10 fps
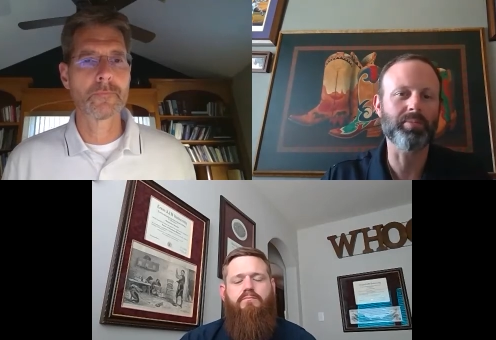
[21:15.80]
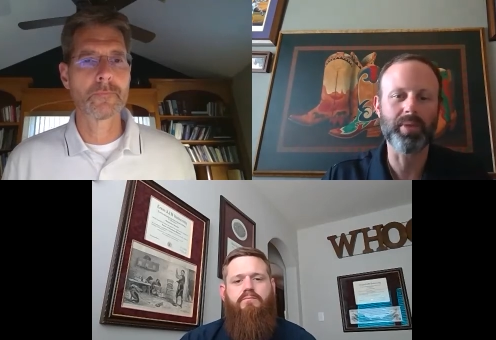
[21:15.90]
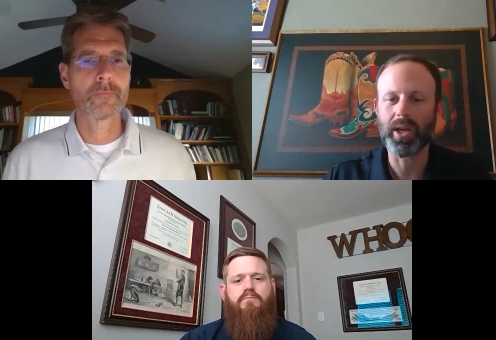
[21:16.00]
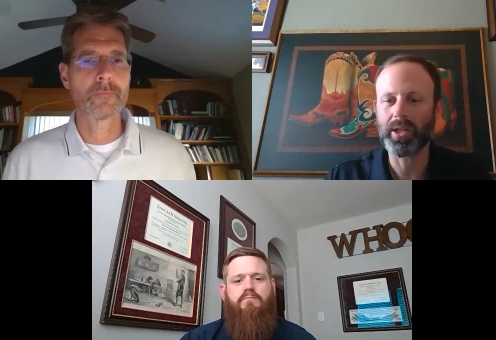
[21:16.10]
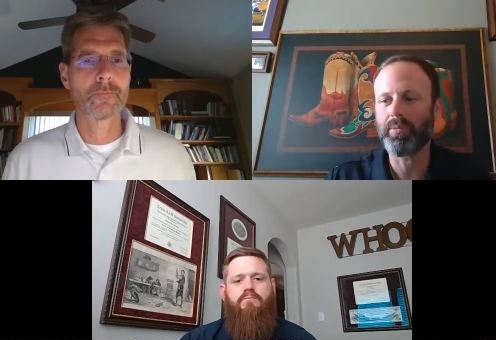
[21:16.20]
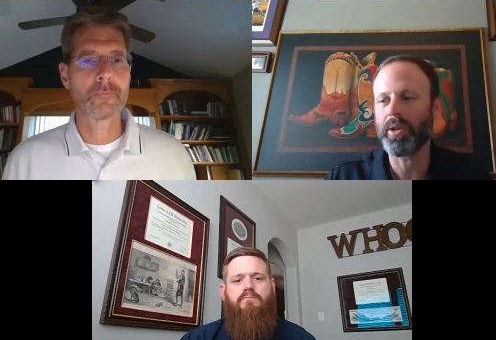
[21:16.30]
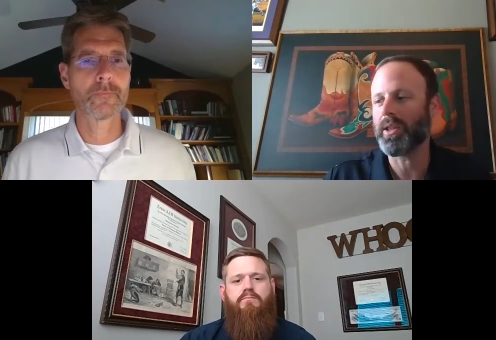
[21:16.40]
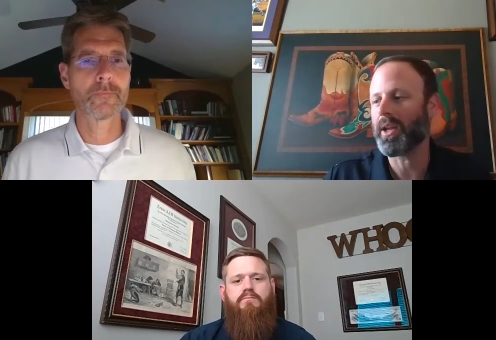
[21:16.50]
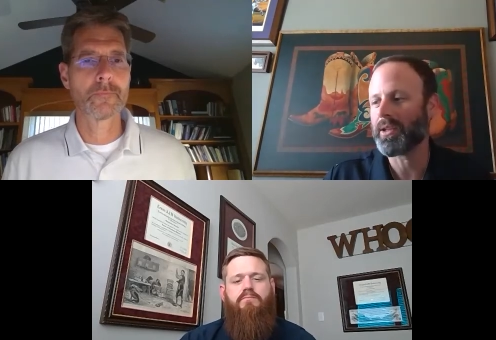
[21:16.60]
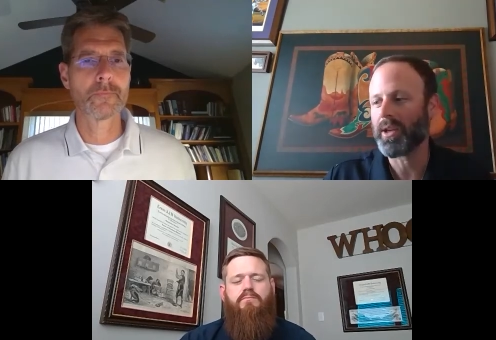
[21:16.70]

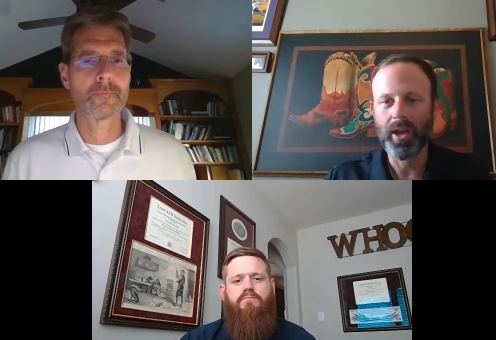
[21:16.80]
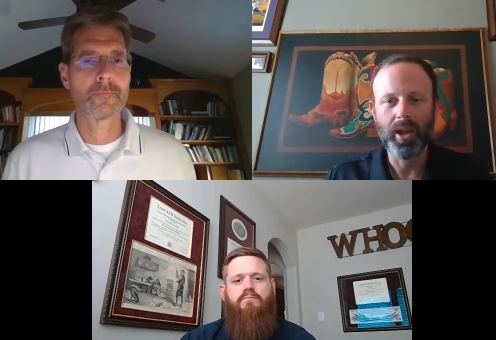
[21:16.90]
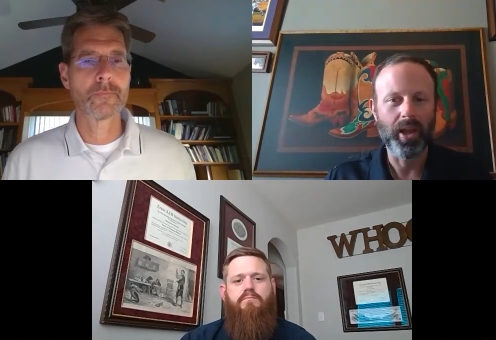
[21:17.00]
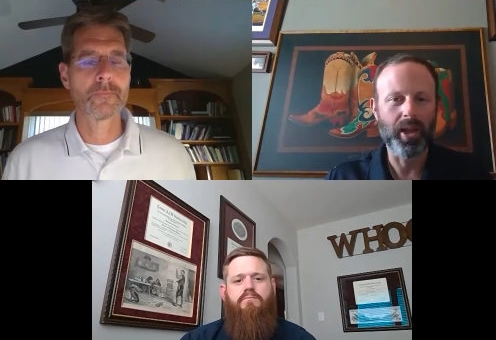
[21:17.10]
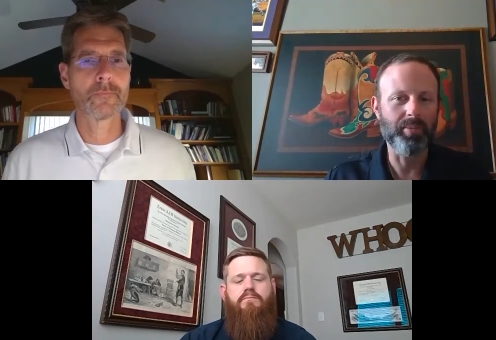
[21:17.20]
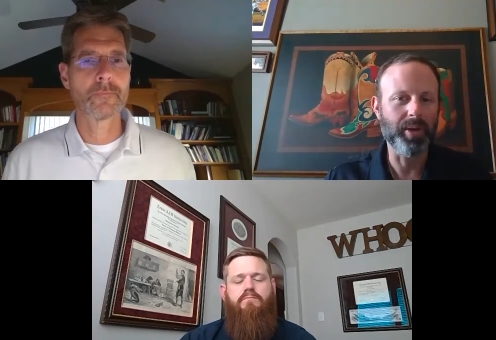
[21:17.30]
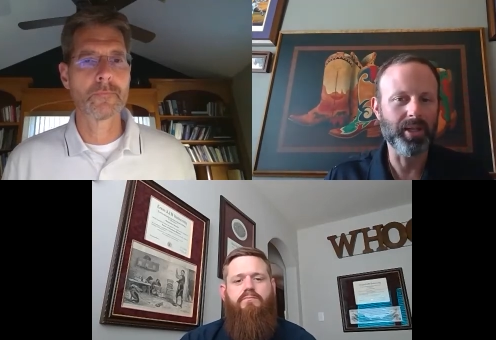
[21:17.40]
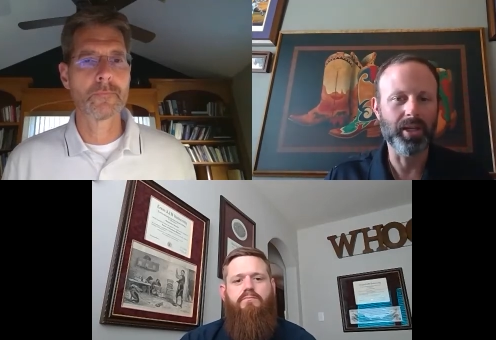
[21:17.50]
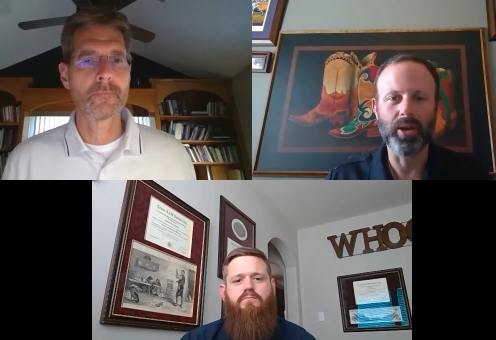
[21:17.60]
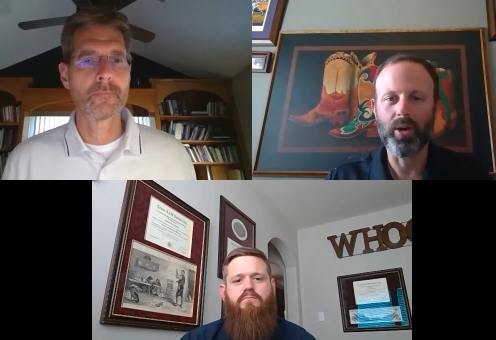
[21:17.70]
Speaker 1: BSP. That's
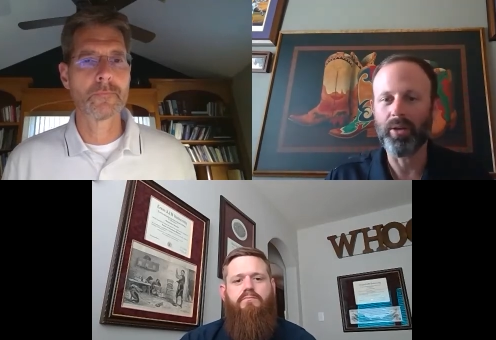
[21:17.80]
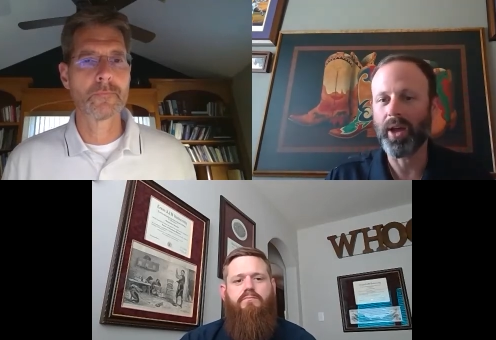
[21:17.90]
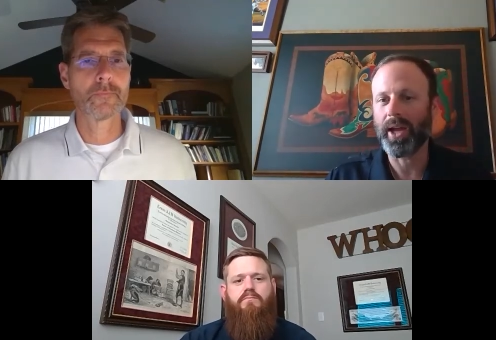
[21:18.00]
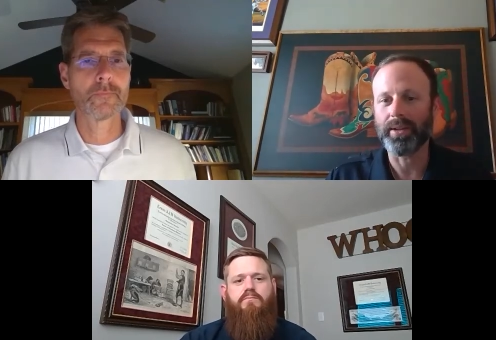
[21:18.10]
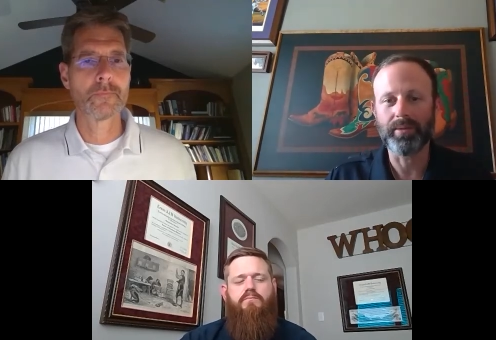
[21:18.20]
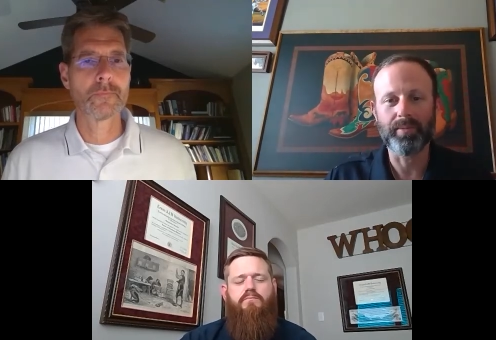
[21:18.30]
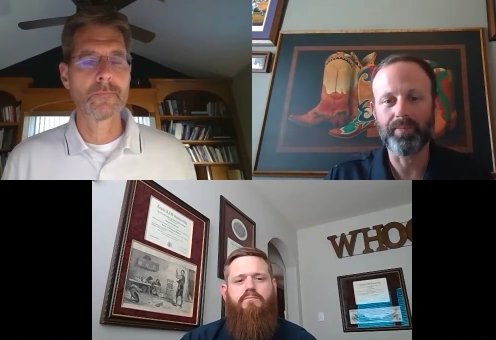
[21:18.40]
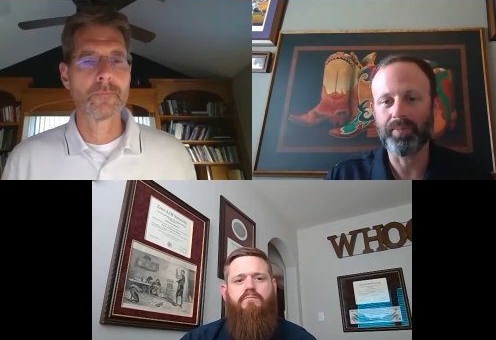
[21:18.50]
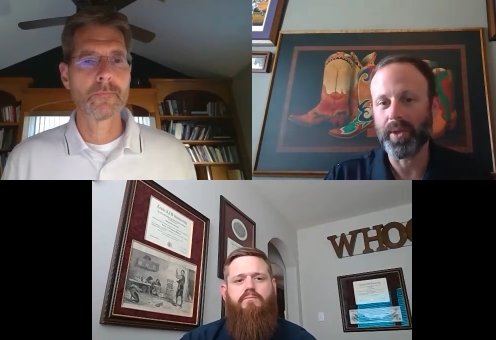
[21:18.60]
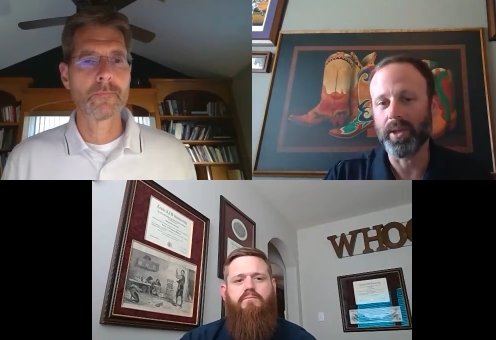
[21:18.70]
NPT. All that."
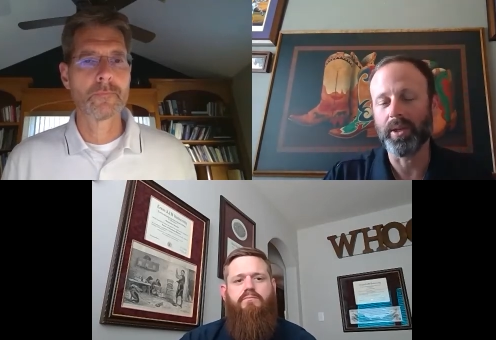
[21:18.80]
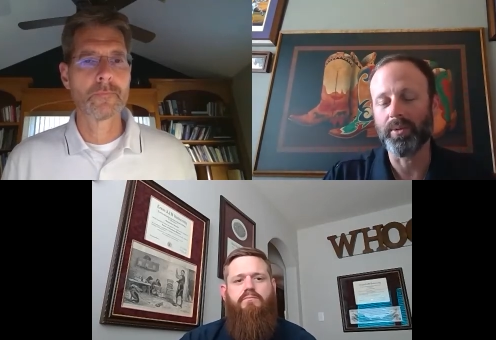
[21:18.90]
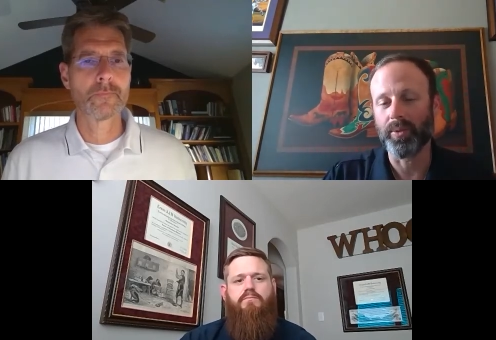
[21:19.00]
It